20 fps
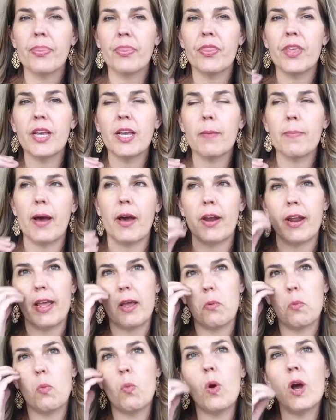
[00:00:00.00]
Think about
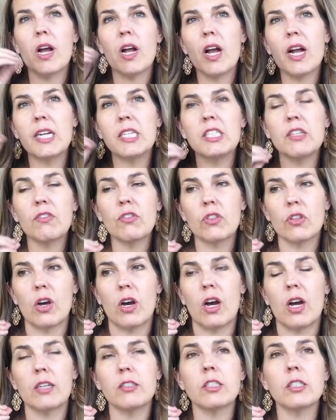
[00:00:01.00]
it. What kinds of
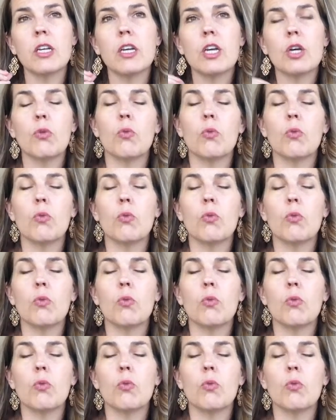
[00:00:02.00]
thoughts,